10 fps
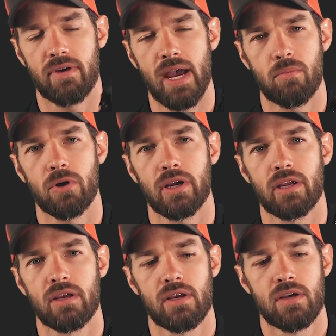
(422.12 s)

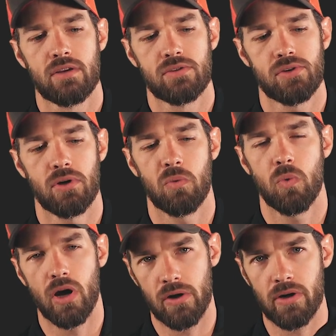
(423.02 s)
fabric, so
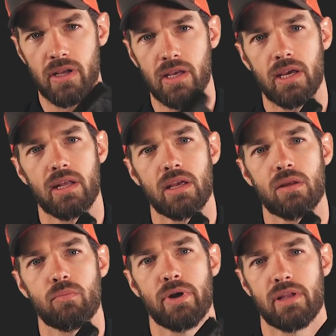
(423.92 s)
water can get
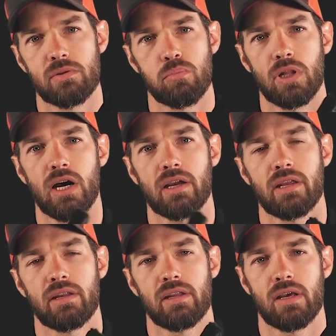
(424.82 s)
in, but it's
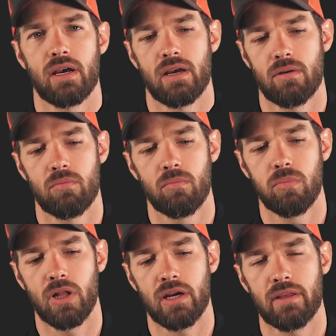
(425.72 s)
blocking
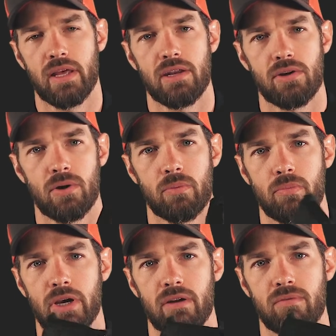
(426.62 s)
that dirt and
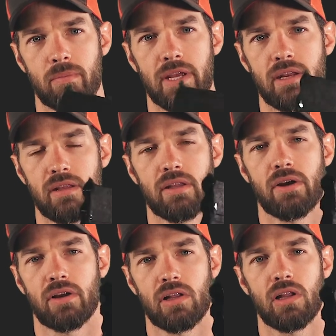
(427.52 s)
mud from getting in there
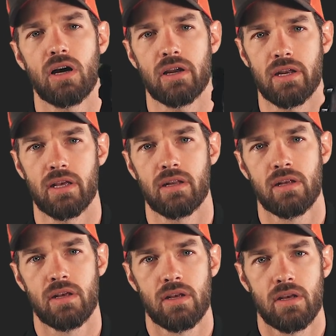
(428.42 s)
and clogging it.
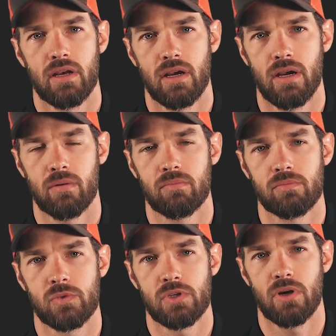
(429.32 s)

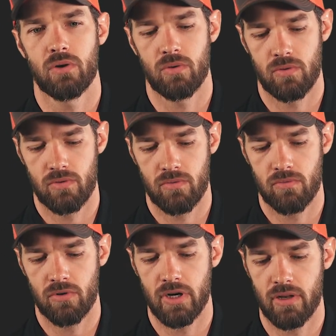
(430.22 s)
So
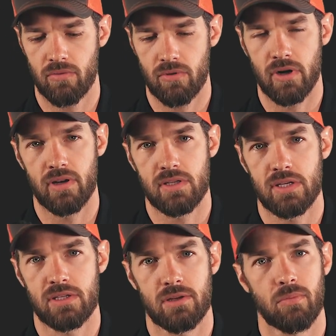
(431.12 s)
running a
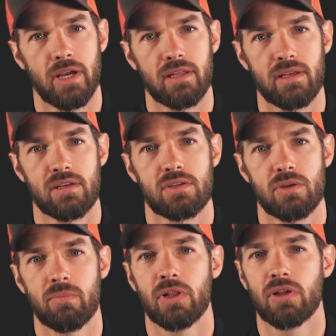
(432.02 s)
system like this,
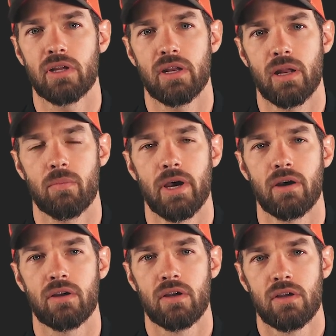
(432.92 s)
you'd be looking at
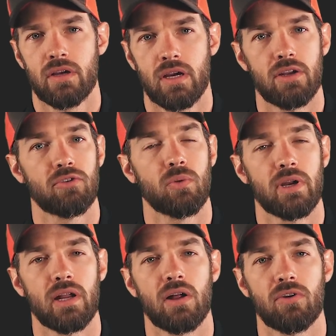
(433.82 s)
about
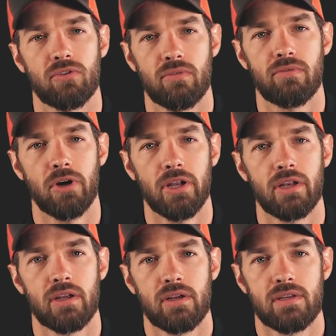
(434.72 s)
$20 a
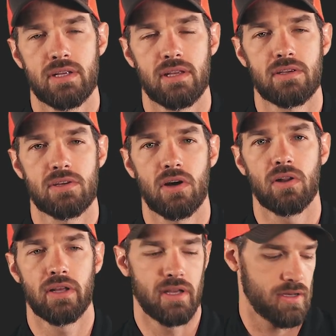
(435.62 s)
foot to
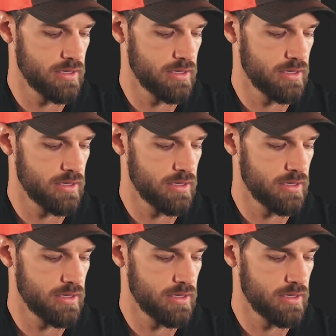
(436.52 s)
install it.